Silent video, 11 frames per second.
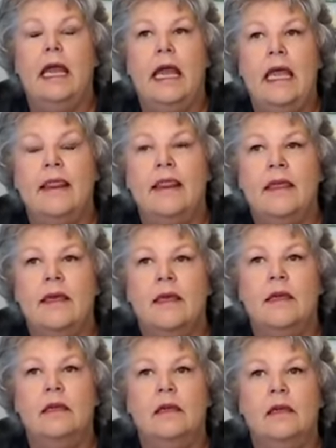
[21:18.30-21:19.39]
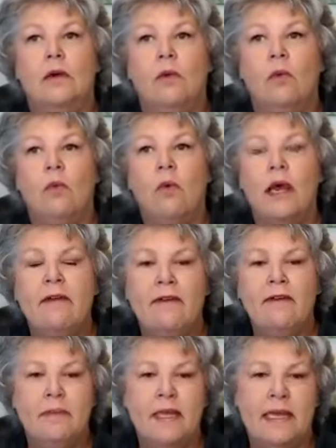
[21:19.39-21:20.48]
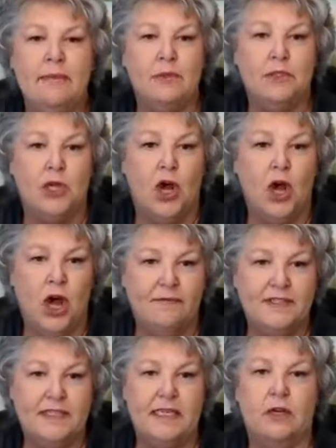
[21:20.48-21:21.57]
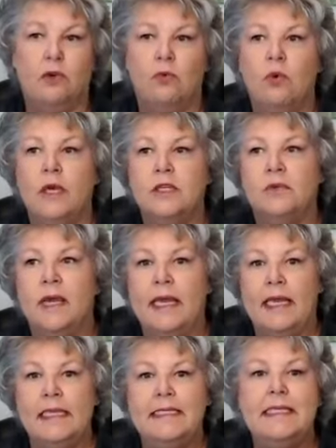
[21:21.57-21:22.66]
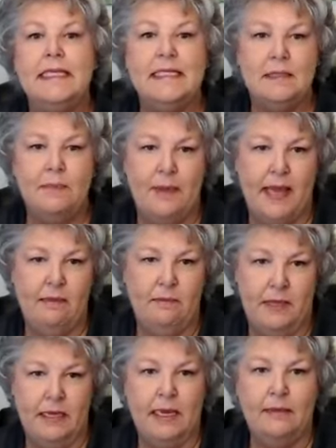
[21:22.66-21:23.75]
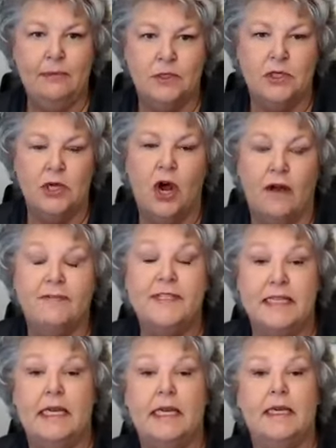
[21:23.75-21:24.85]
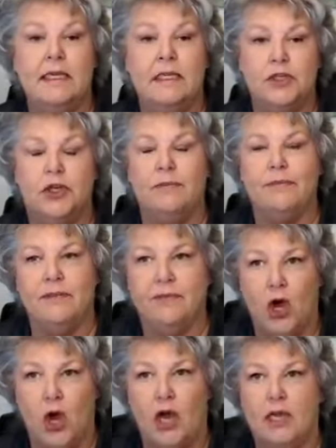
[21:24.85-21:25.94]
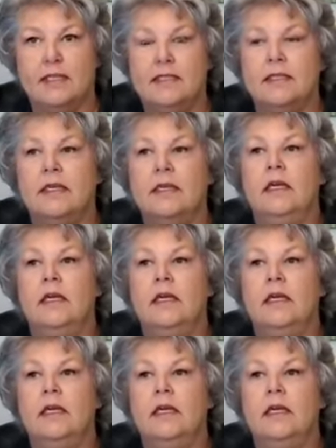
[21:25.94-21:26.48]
And then what have I been able to offset, or what do I anticipate being able to offset in terms of cost?